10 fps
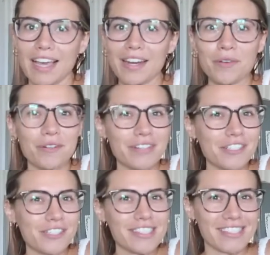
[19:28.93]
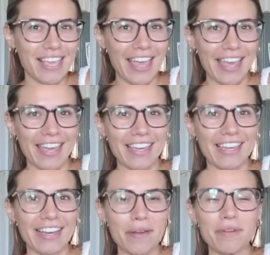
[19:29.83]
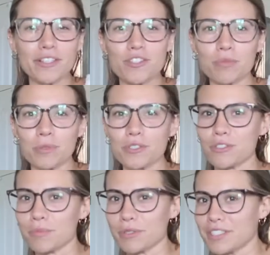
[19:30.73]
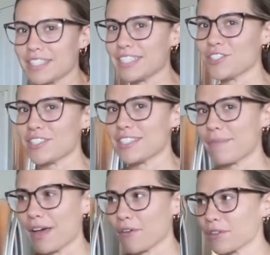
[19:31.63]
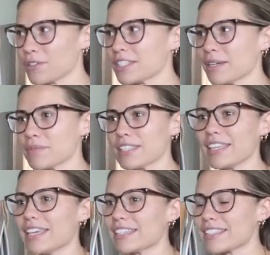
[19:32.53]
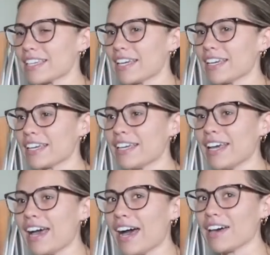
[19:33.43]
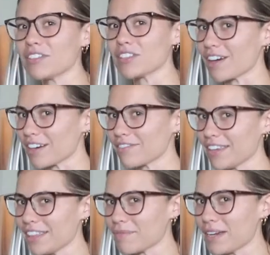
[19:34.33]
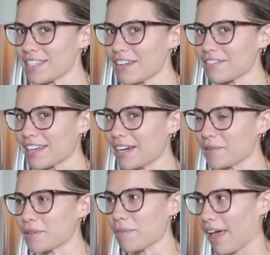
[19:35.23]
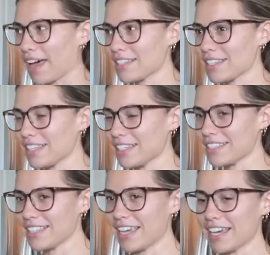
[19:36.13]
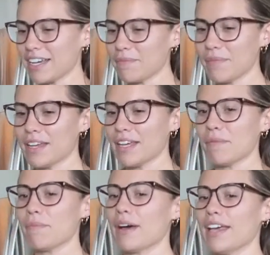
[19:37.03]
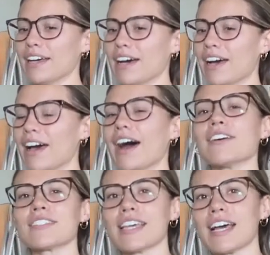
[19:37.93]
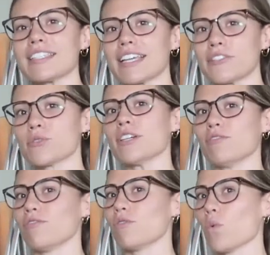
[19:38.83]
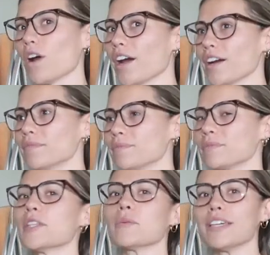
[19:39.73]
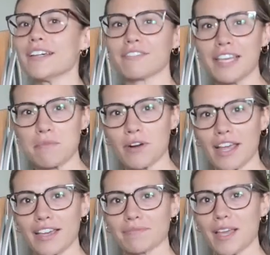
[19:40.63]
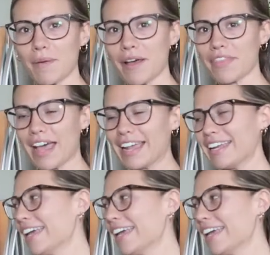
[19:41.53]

I don't know if I should say. I'm not super superstitious about those types of things. Like, I have a lot of faith in myself that I will pass the exam, but I'll say I scheduled it for the week of Labor Day. How about that?